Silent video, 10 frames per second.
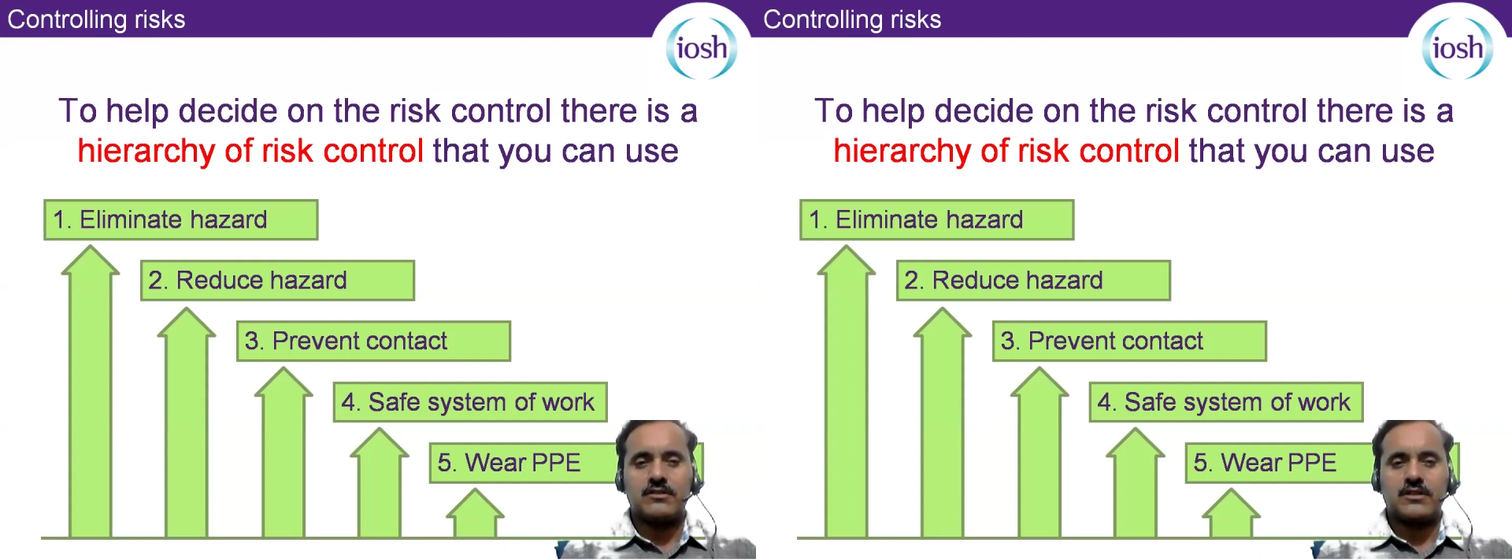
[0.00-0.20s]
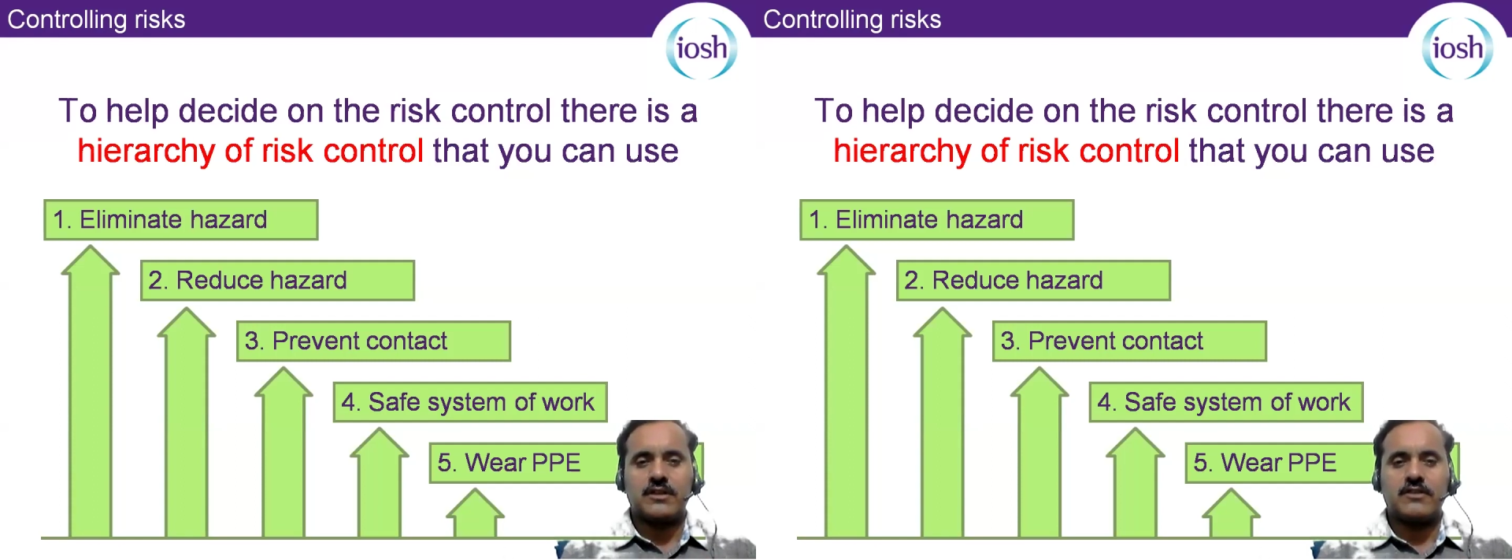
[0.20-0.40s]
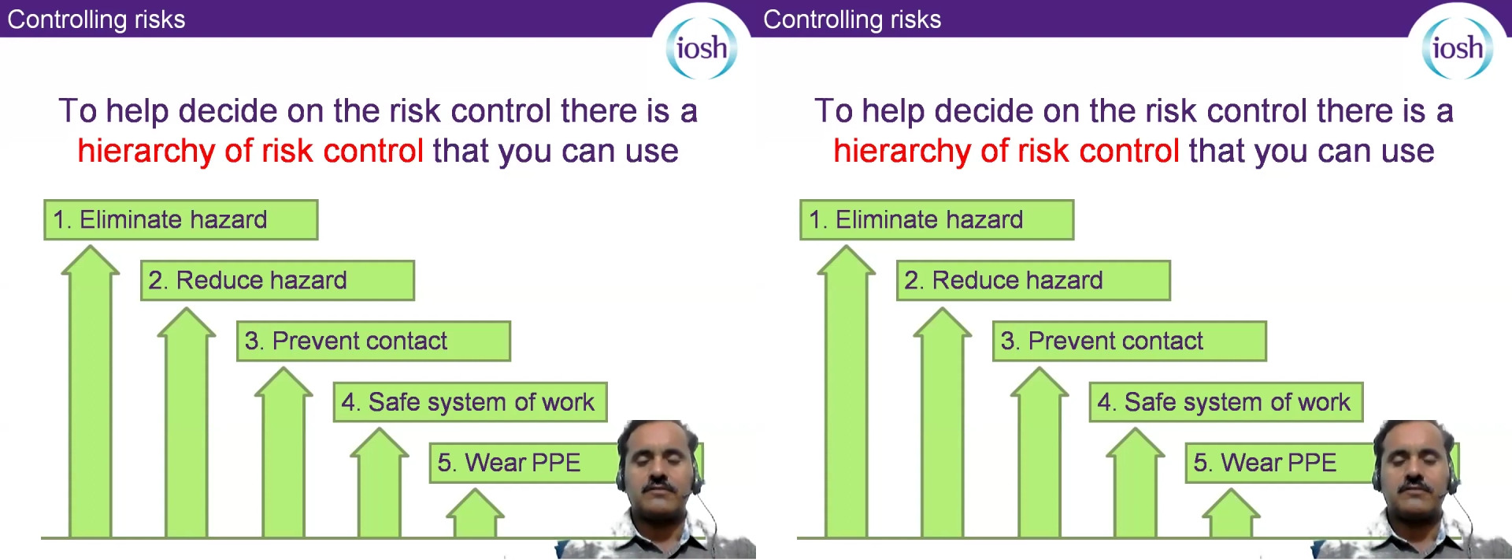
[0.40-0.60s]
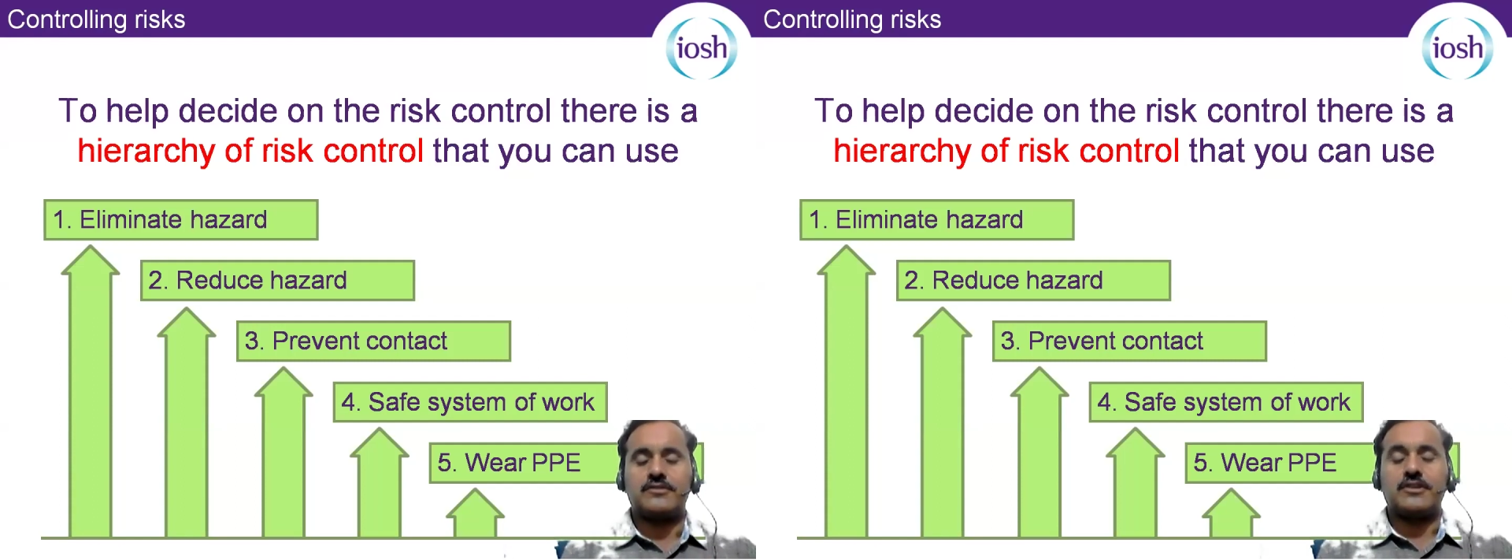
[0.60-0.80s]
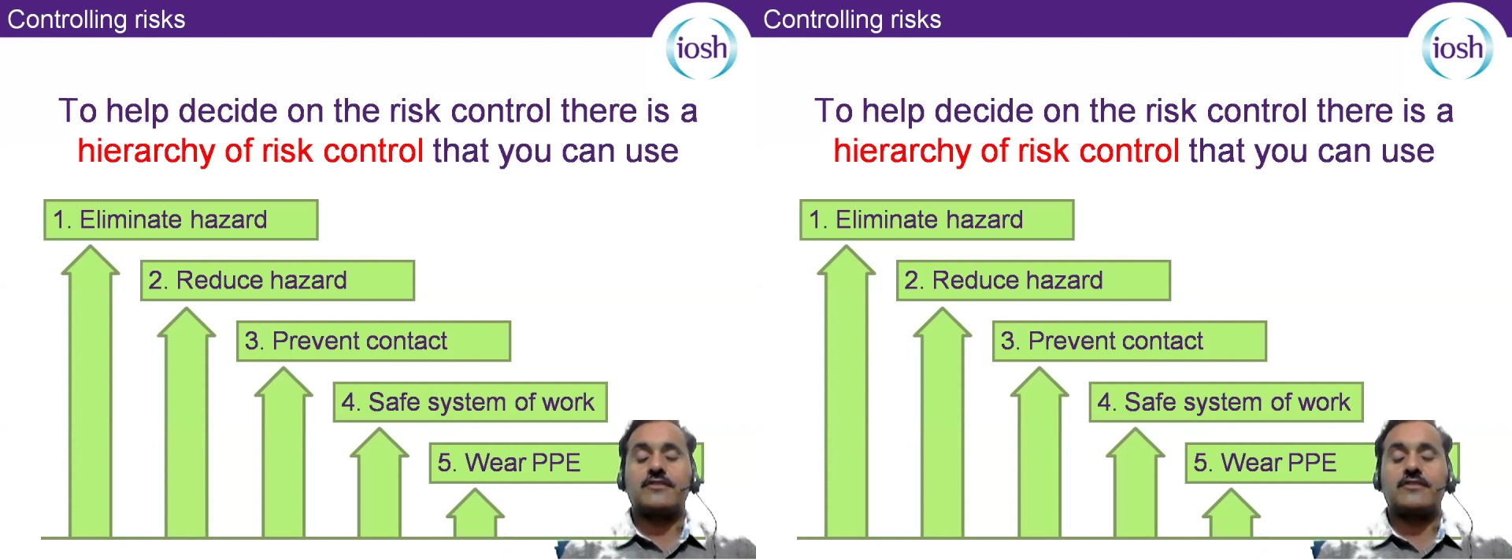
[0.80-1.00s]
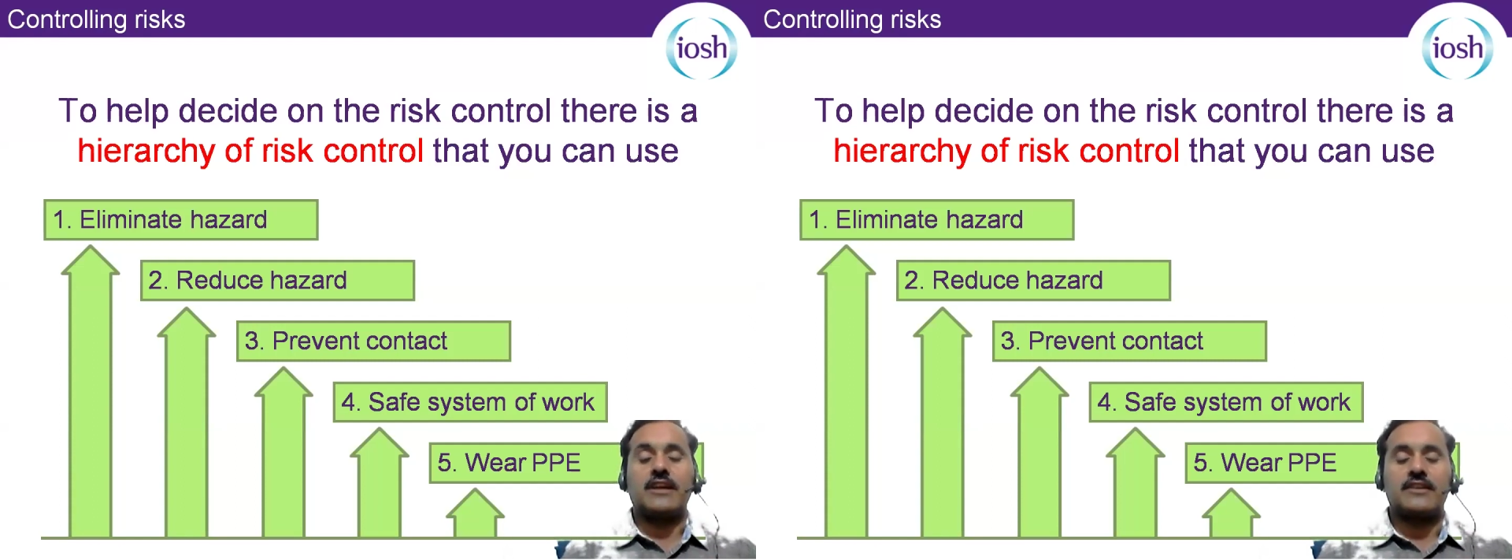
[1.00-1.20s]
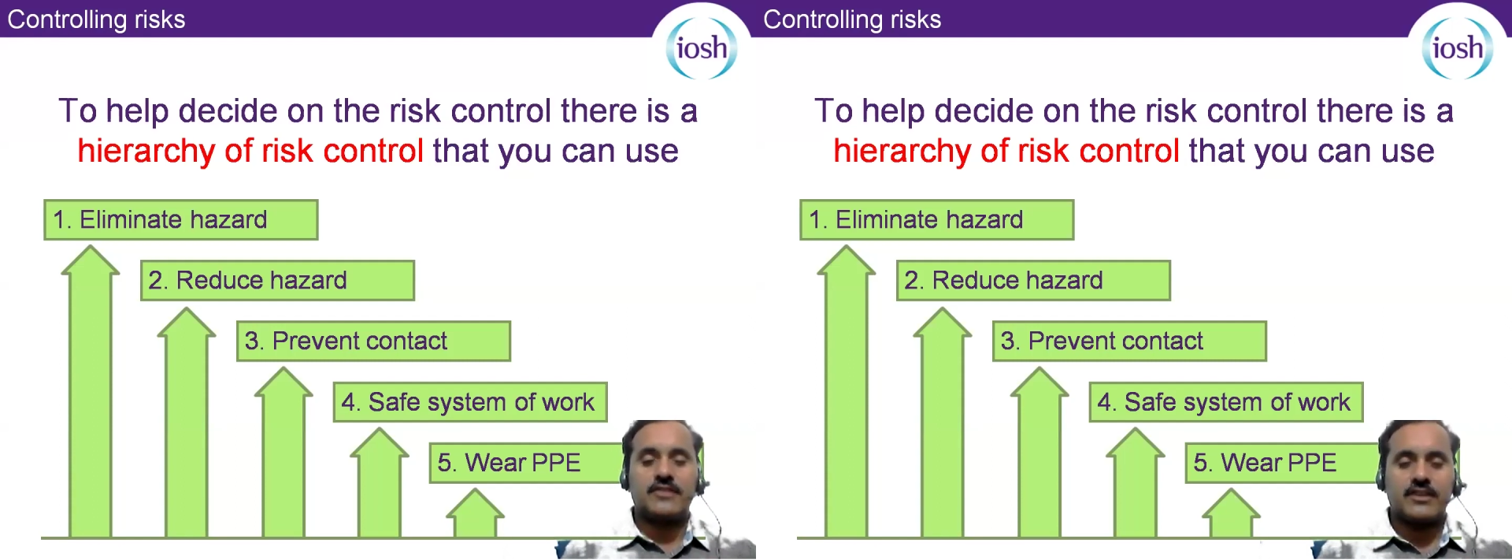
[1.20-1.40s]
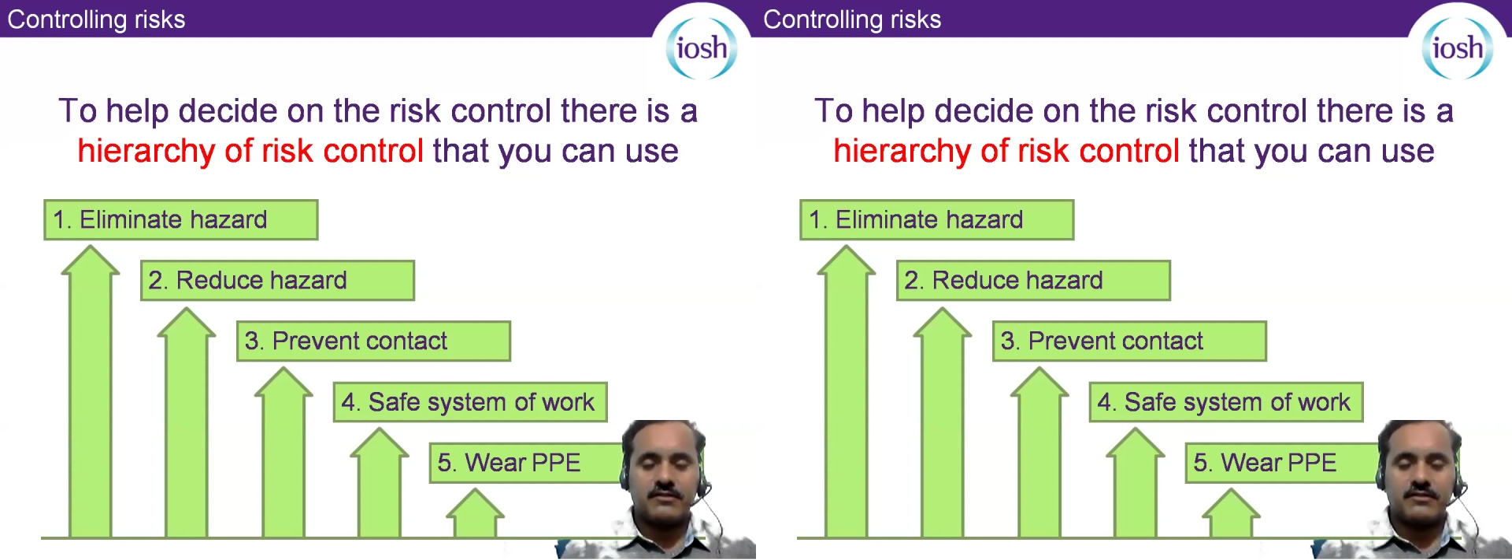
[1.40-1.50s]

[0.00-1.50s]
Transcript: have a sixth lecture